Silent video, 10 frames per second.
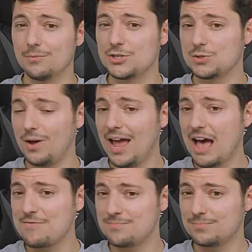which is why I
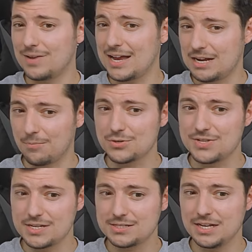have him at number
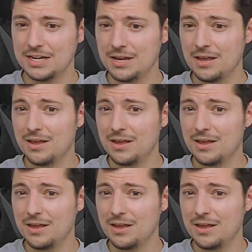16.